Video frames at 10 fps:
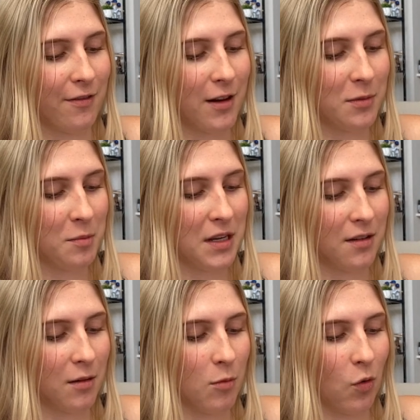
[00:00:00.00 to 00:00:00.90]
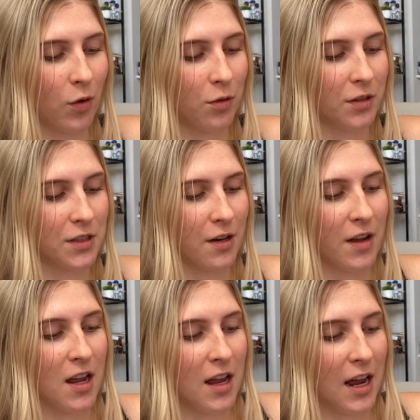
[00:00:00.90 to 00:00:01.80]
If I'm going to be immortal and stuff,
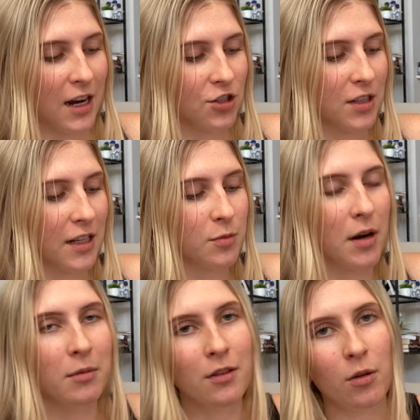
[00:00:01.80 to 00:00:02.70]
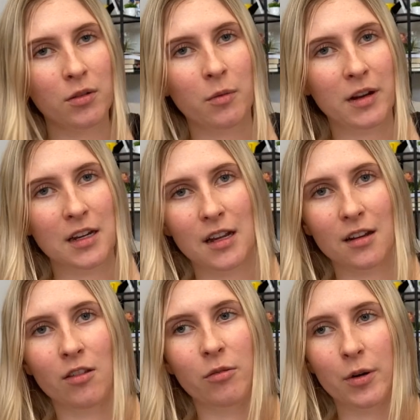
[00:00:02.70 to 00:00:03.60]
actually, that's probably the only way to
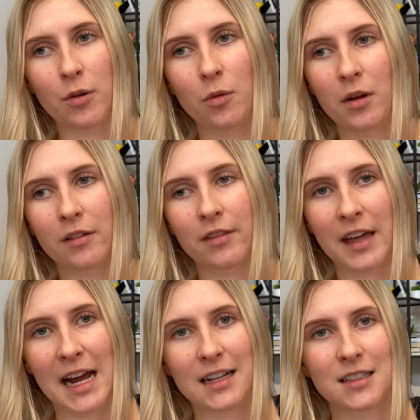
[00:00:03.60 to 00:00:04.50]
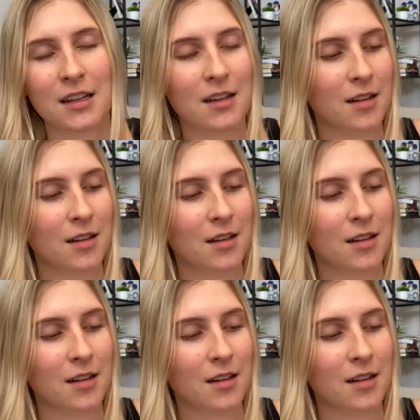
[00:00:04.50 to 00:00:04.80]
get through that